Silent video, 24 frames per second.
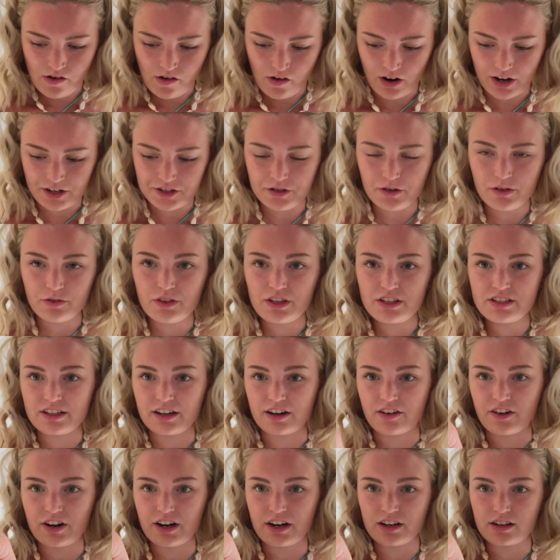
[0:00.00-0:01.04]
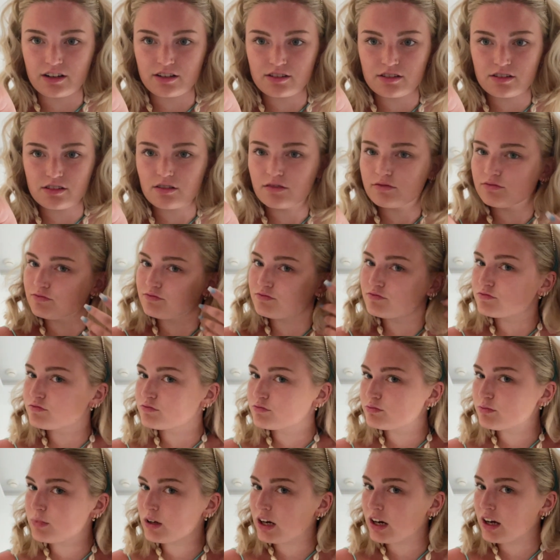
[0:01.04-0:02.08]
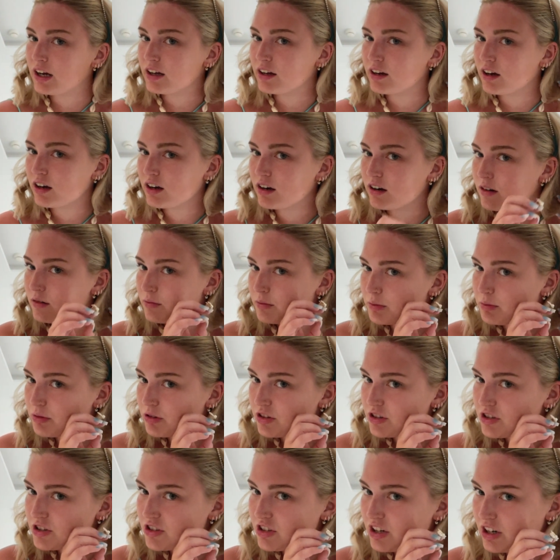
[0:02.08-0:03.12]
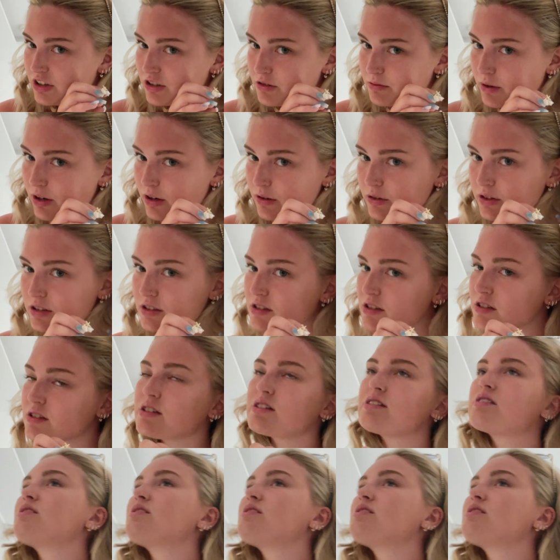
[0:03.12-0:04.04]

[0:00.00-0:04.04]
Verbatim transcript: I do have these earrings, but like I can't be bothered to change my ones because it